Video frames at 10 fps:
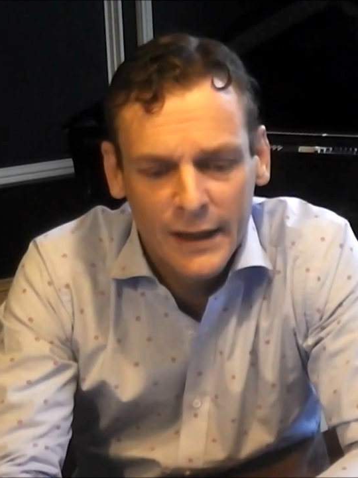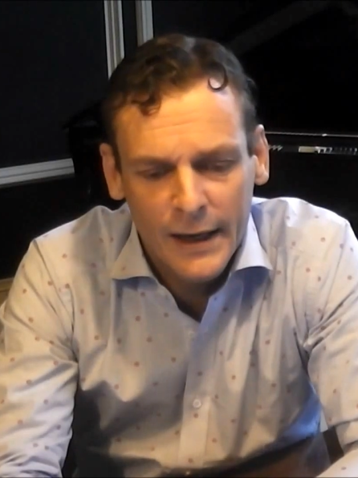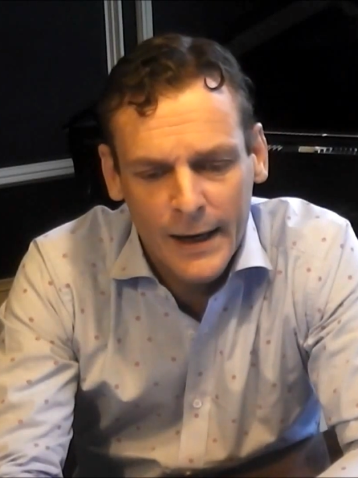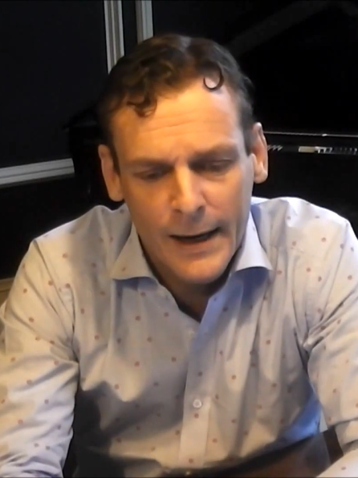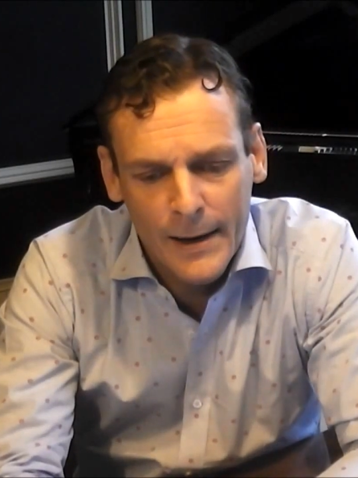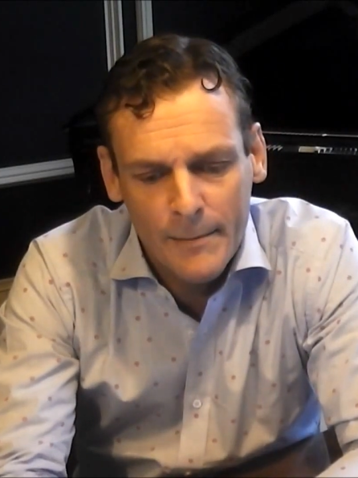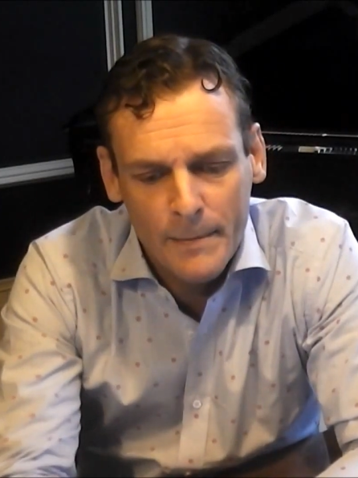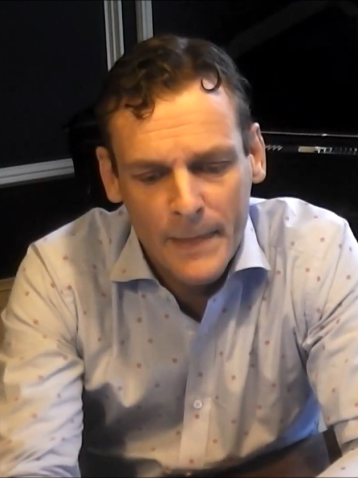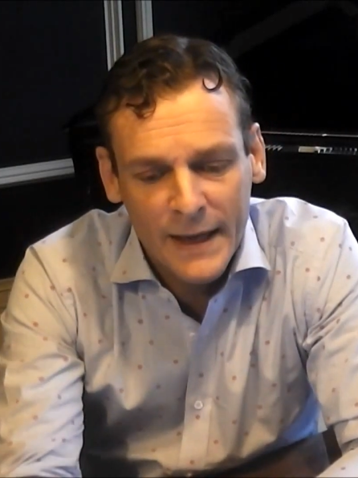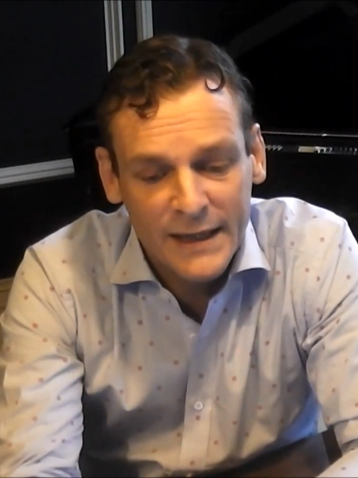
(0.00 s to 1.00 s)

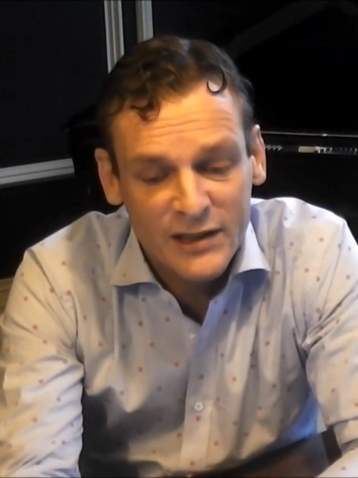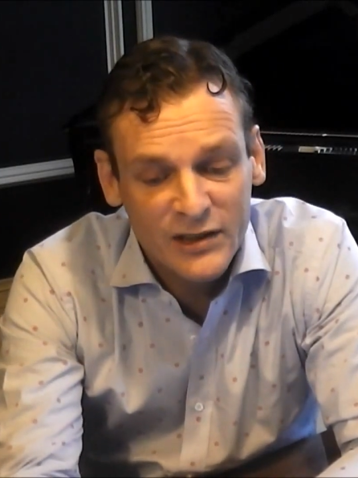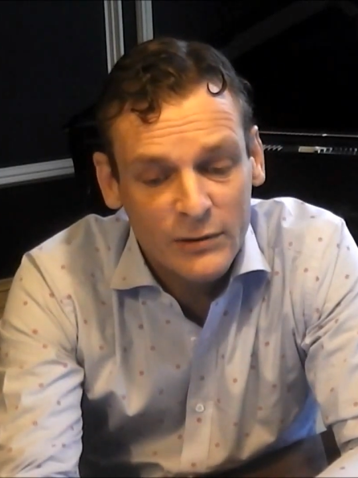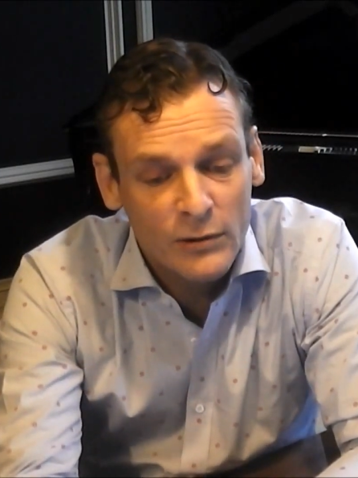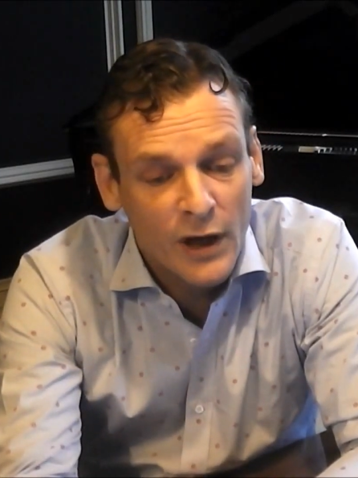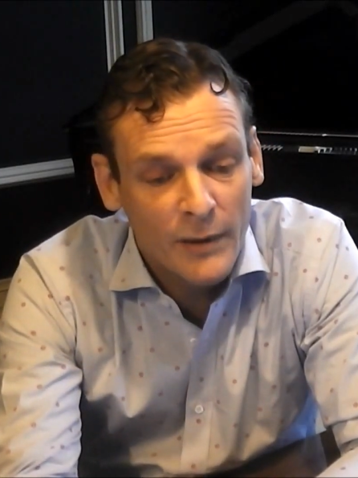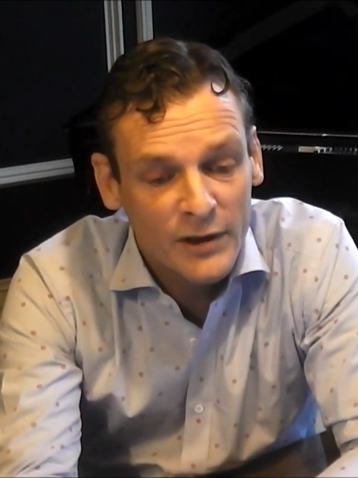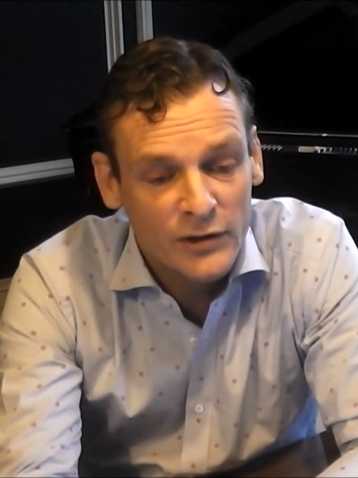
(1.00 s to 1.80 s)
and it's still going